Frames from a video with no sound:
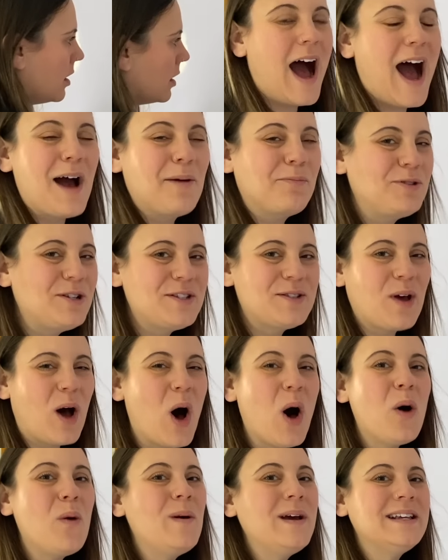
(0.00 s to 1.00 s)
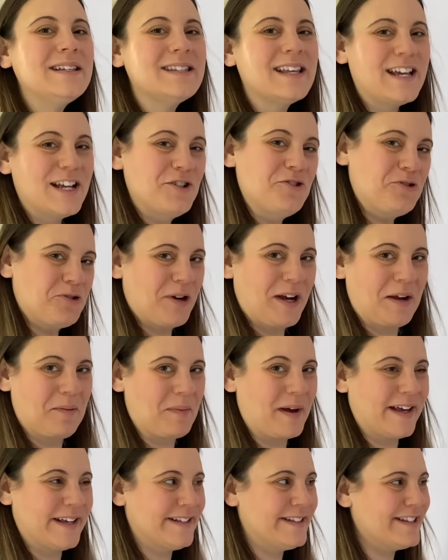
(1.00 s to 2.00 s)
I'm just always injuring
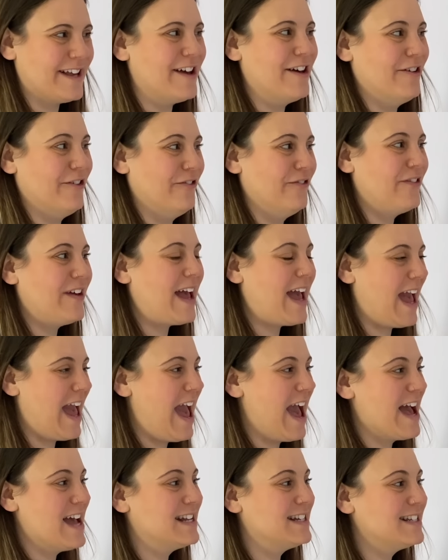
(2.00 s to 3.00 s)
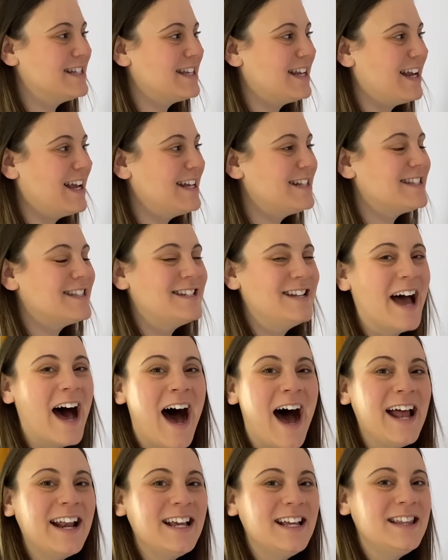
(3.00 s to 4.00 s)
myself, and it's
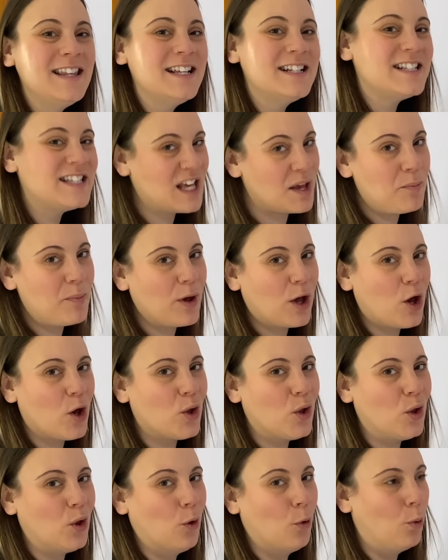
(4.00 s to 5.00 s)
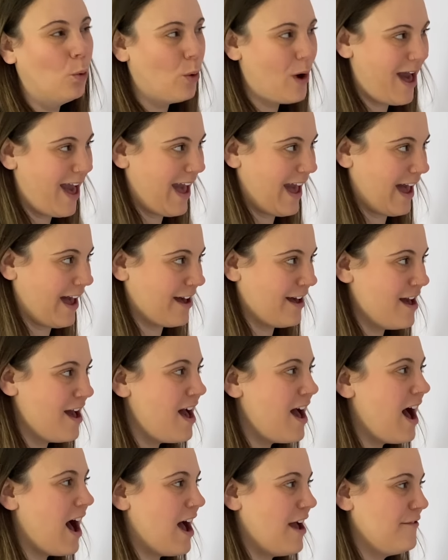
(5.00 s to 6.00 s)
not in the typical way.
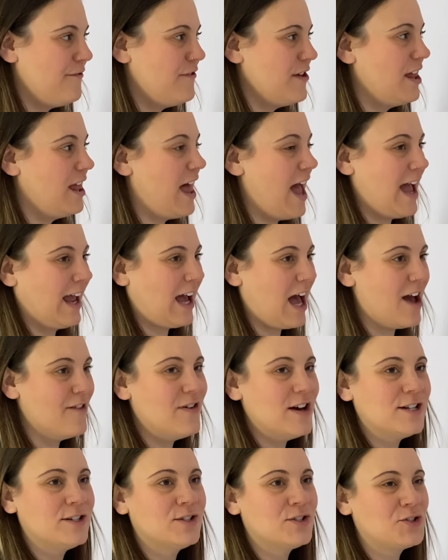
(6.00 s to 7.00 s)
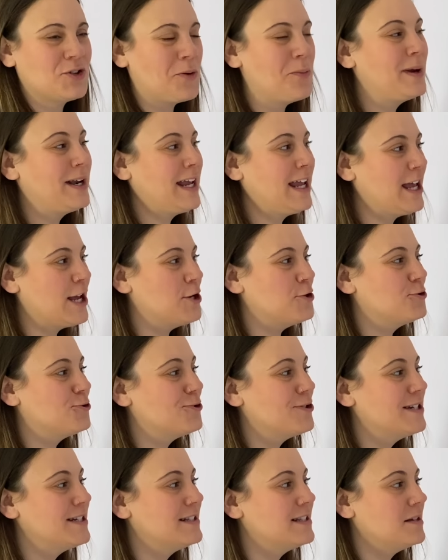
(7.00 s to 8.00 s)
I feel like I've had so many
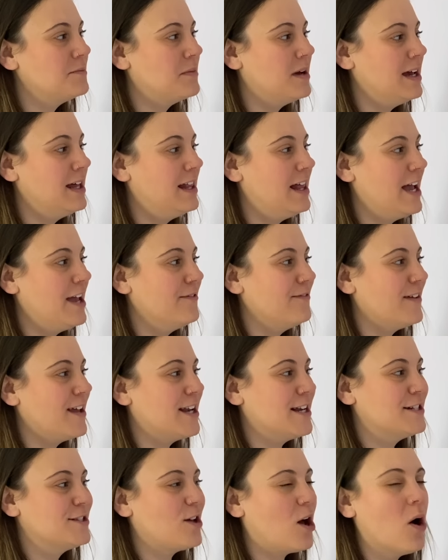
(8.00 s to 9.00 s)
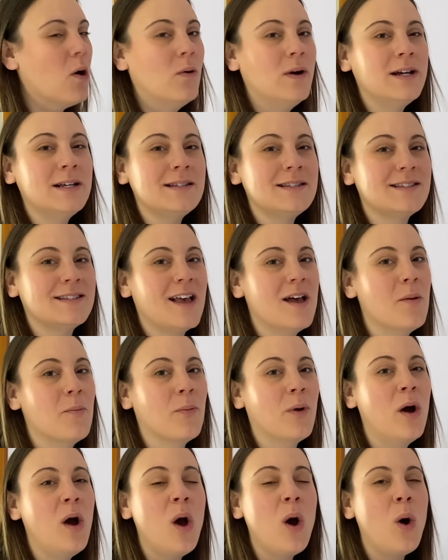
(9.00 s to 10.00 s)
injuries in my life, and it's always
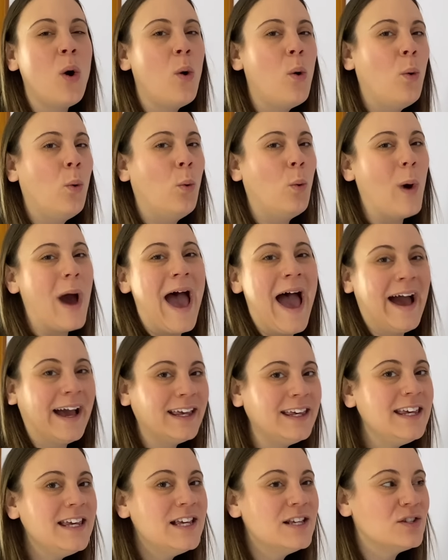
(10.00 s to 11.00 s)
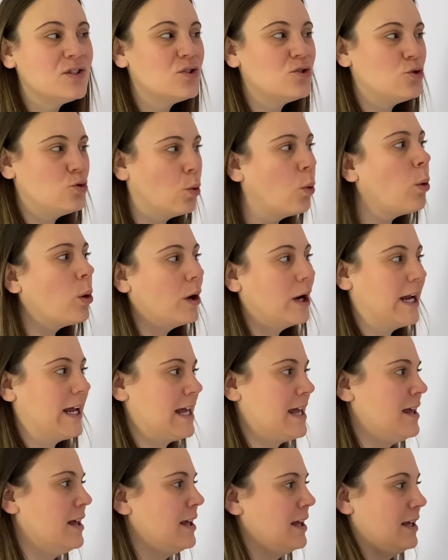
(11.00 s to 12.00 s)
some wacky
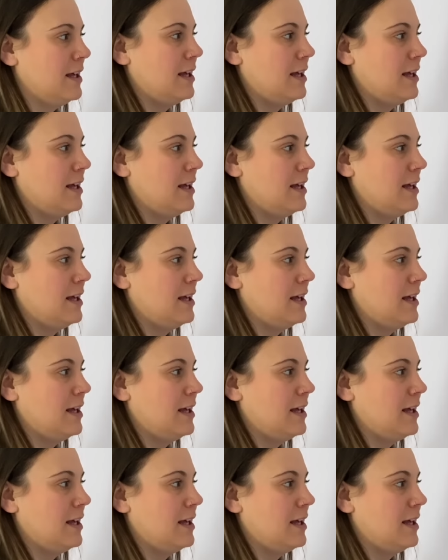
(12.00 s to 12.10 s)
story.